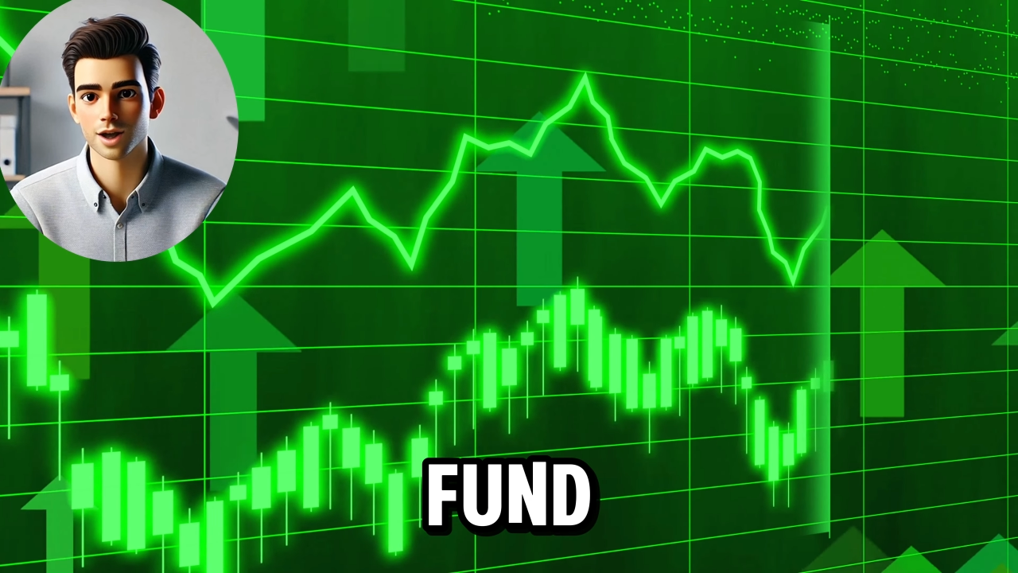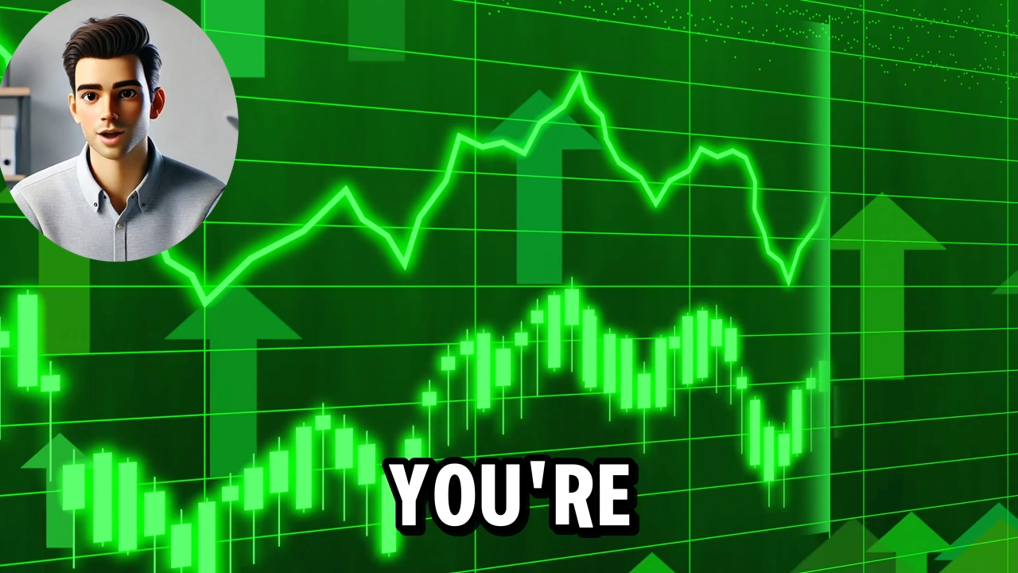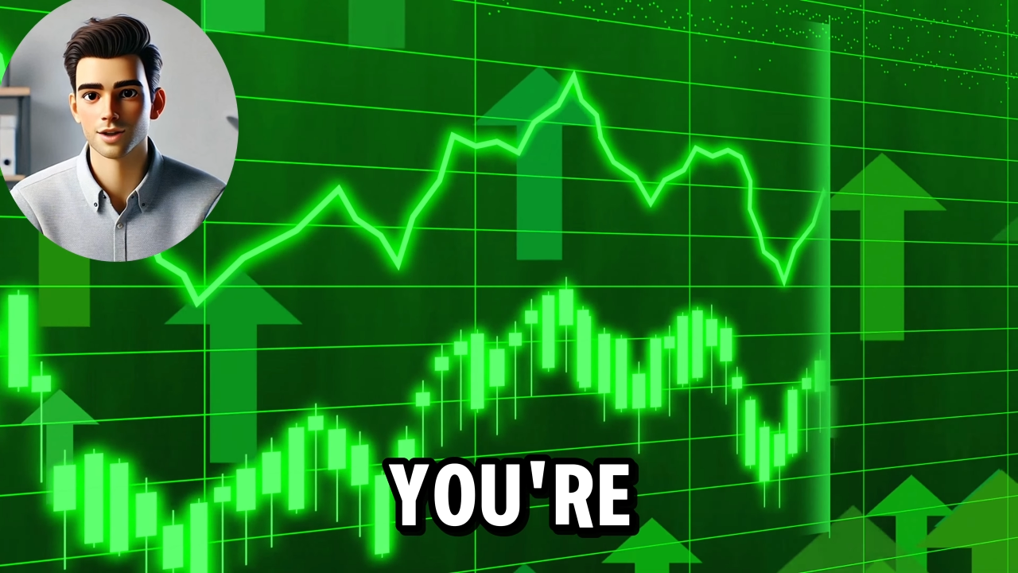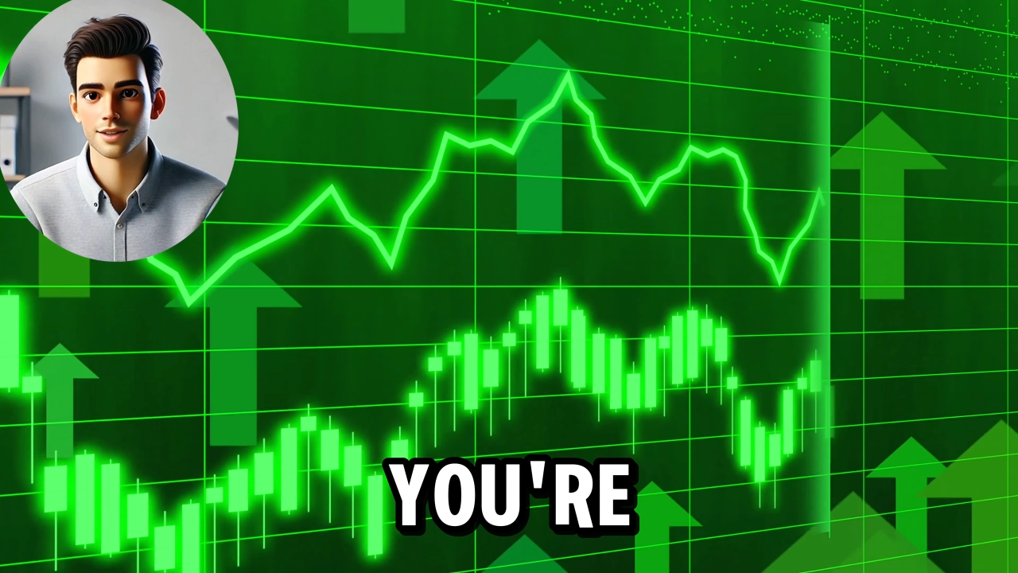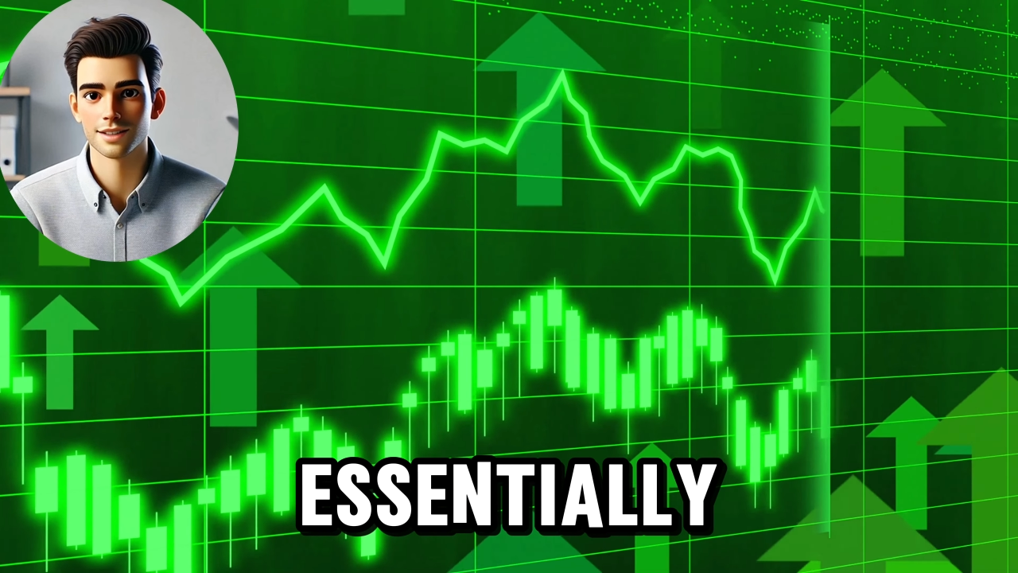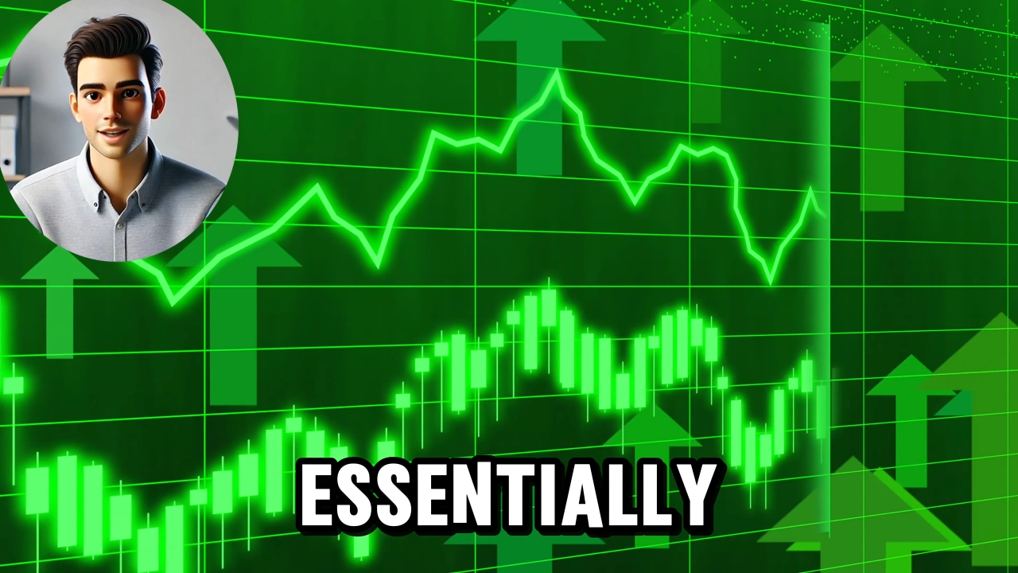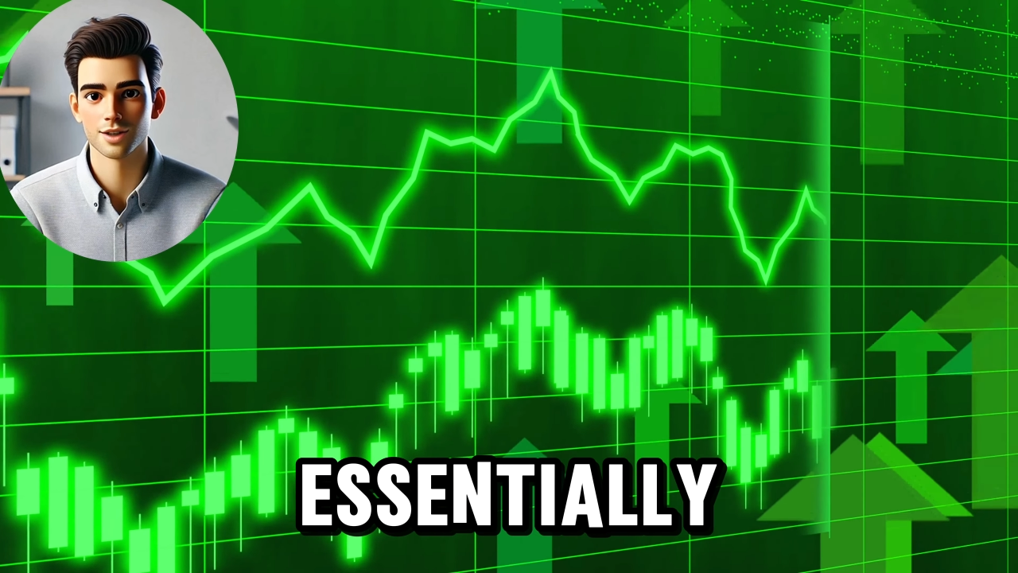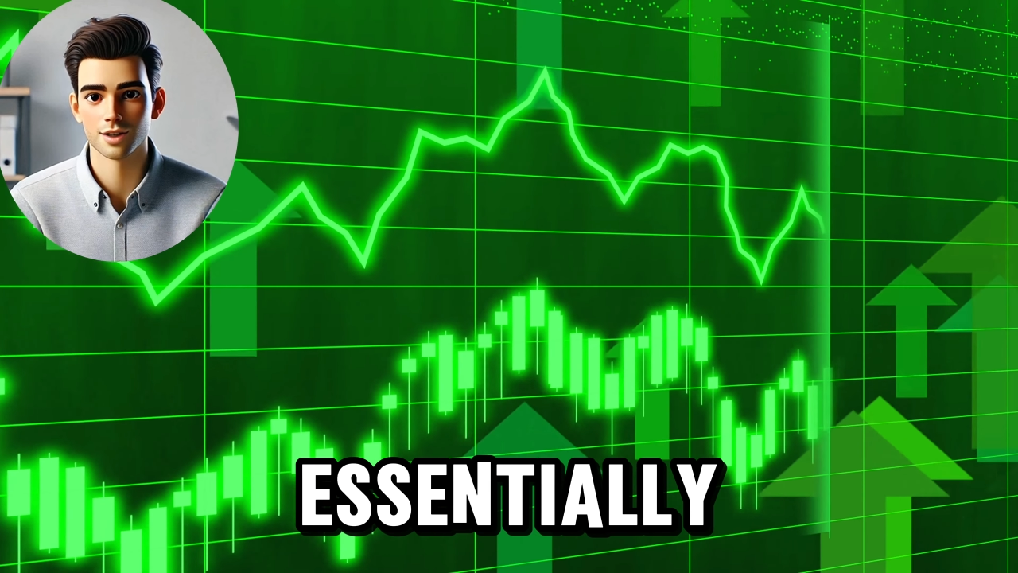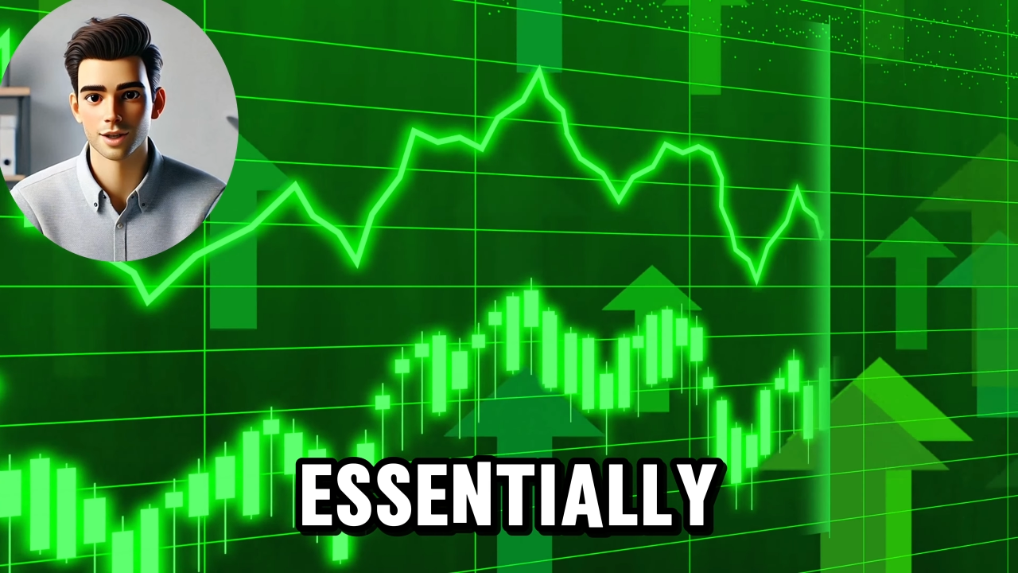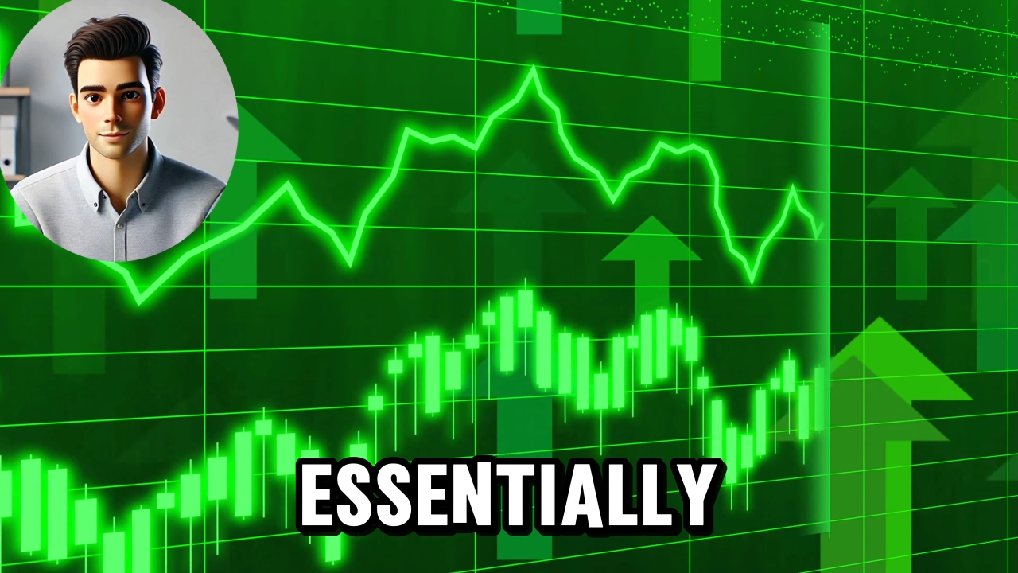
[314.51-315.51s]
you're
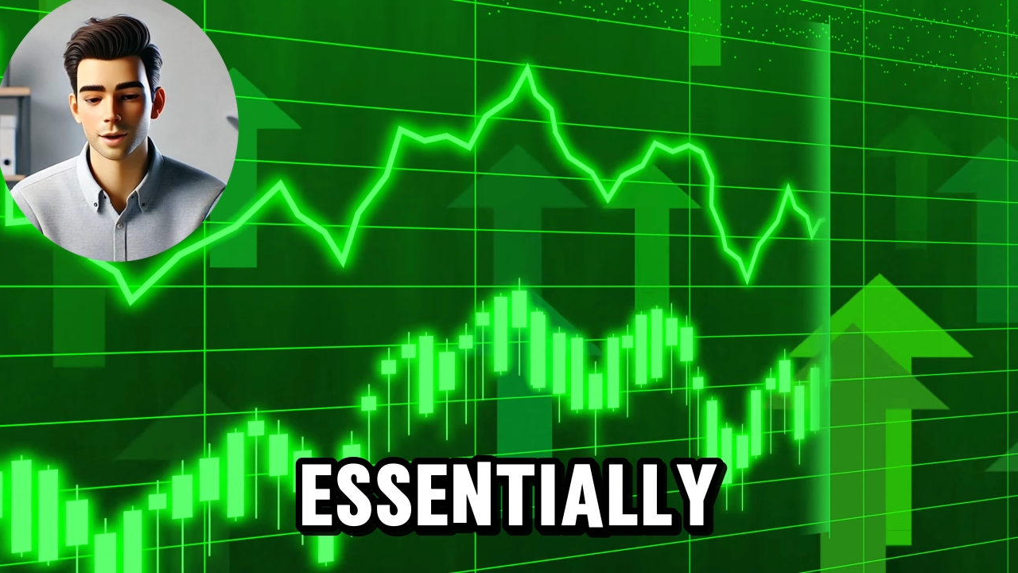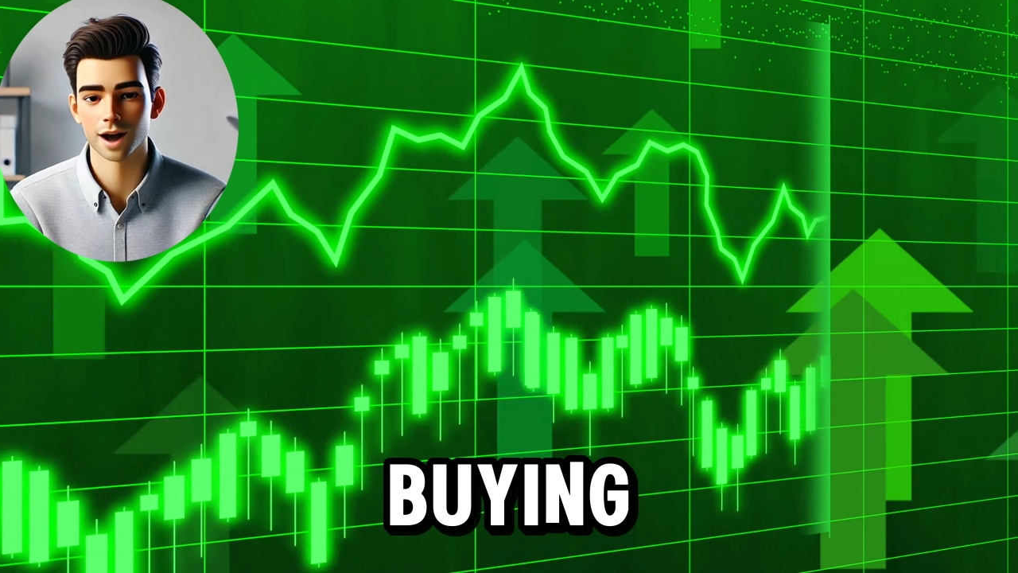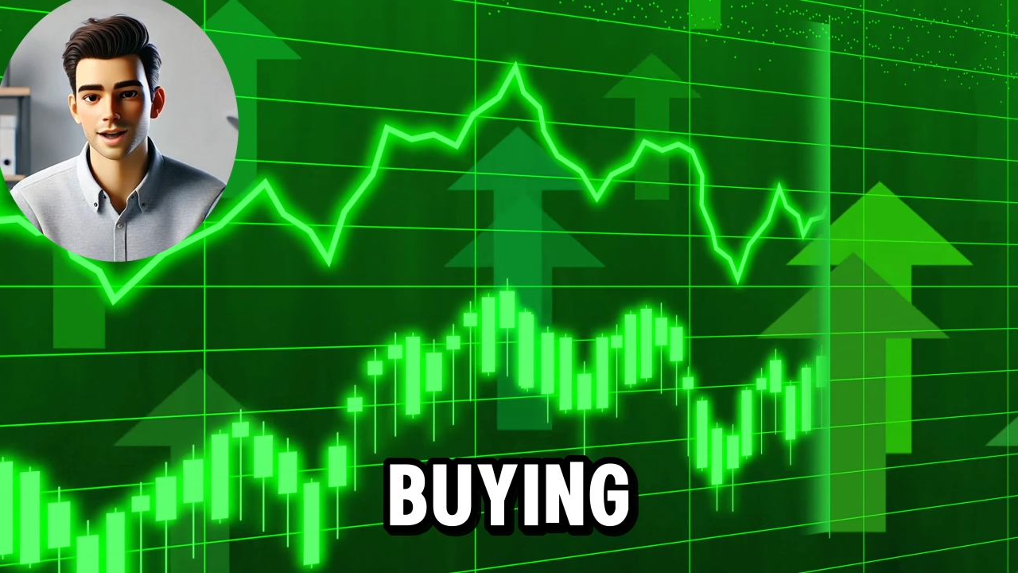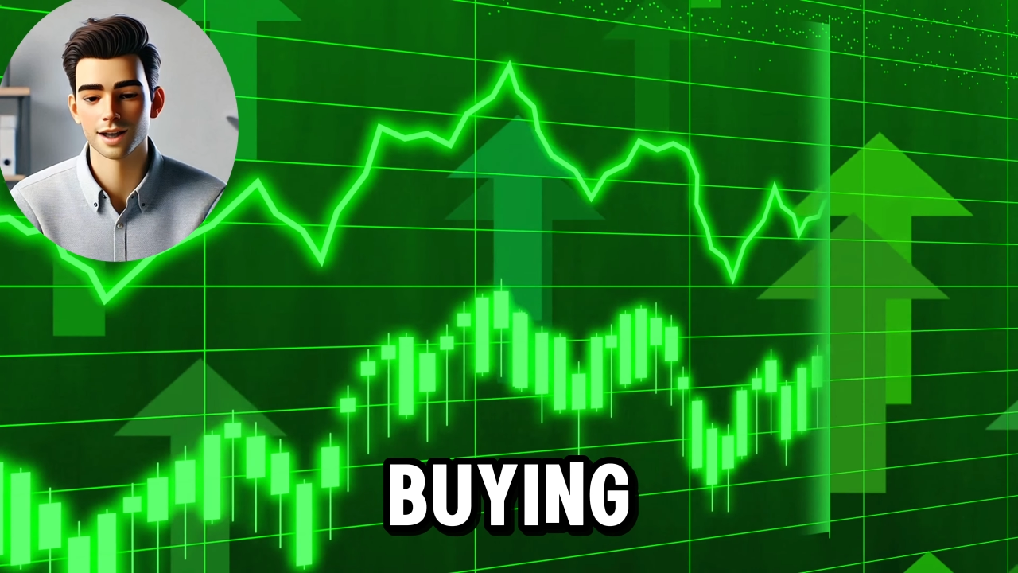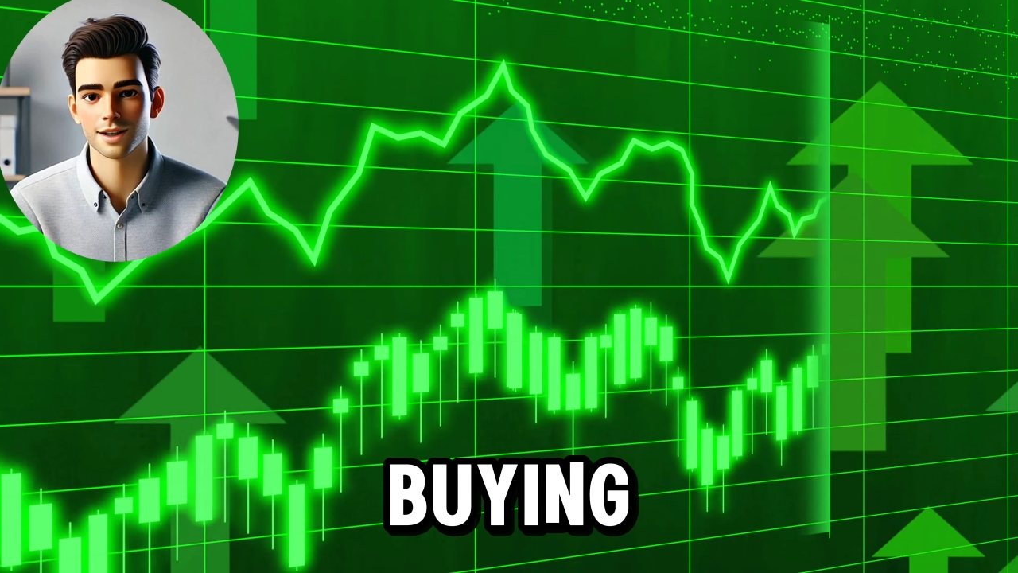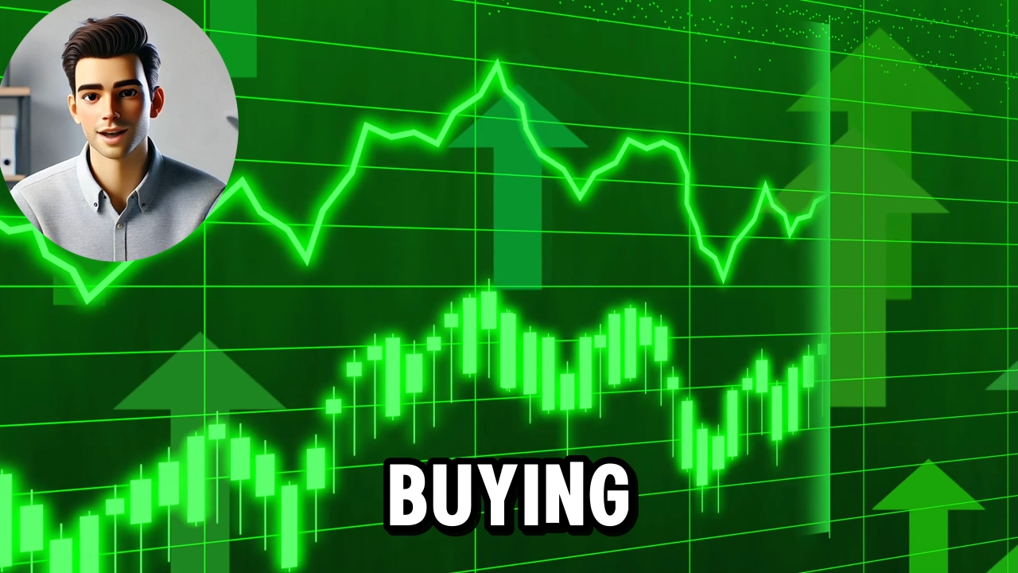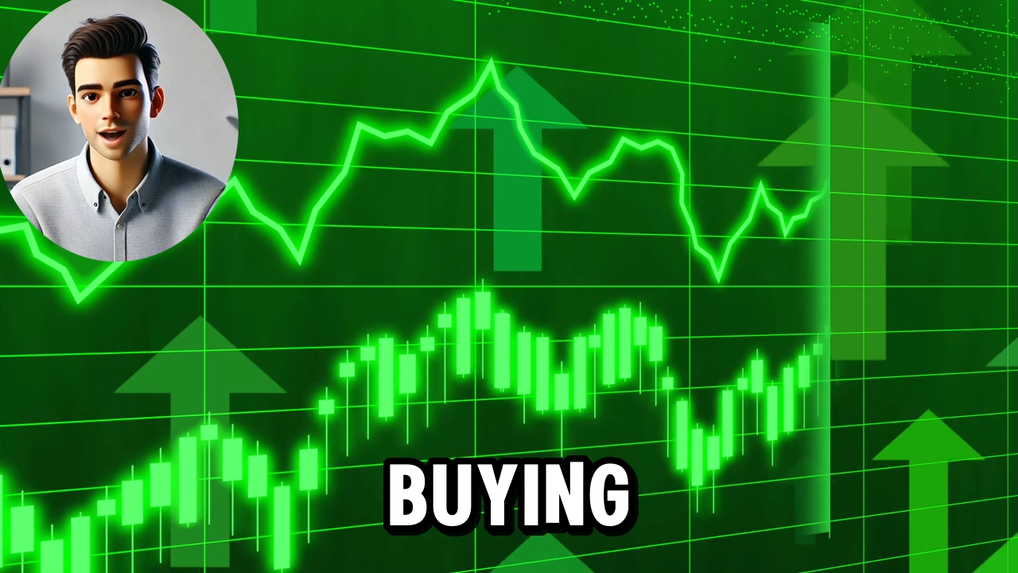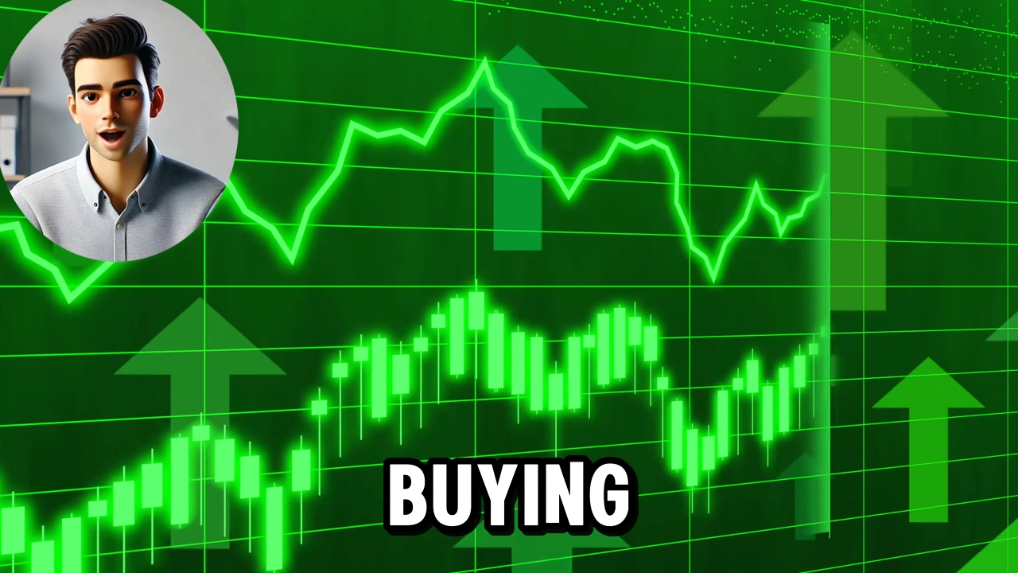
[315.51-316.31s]
essentially buying